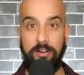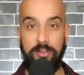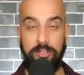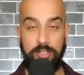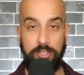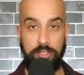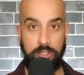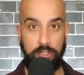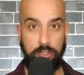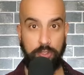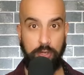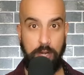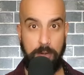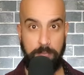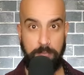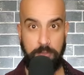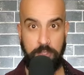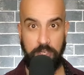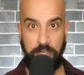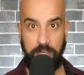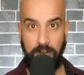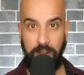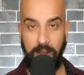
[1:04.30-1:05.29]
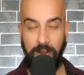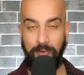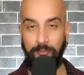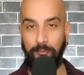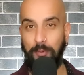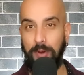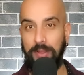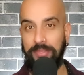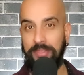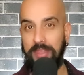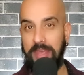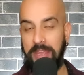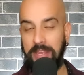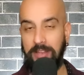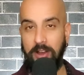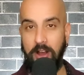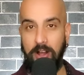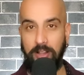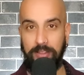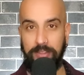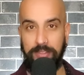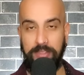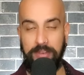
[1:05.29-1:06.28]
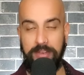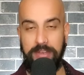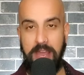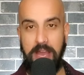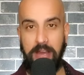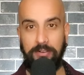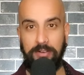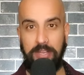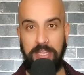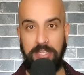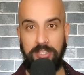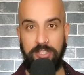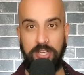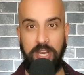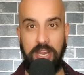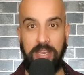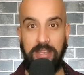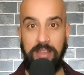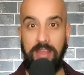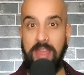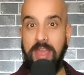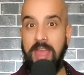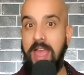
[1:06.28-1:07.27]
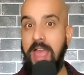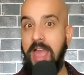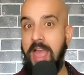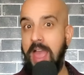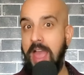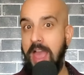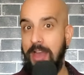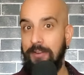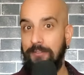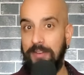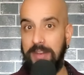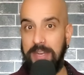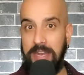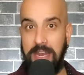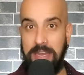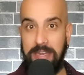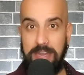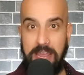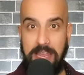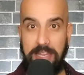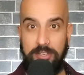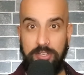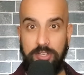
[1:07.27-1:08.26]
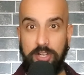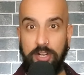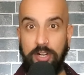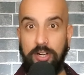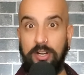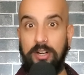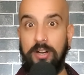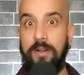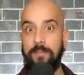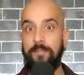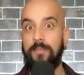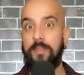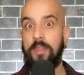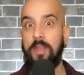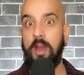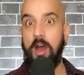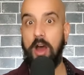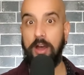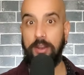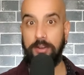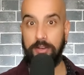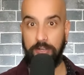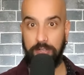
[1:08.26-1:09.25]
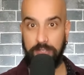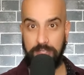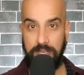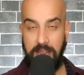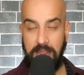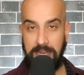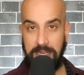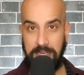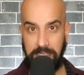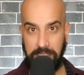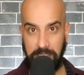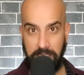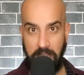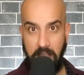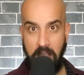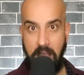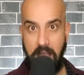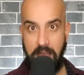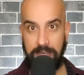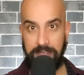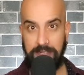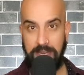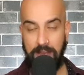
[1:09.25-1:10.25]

description of what they call in the Tao Te Ching heaven and nature understanding God.